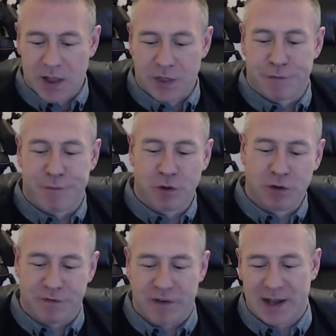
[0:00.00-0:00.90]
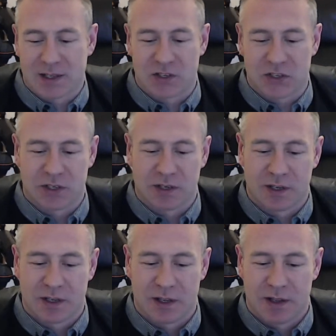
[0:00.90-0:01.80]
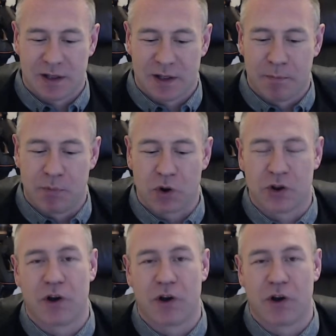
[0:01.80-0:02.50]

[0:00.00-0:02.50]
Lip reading: The Full Facts Book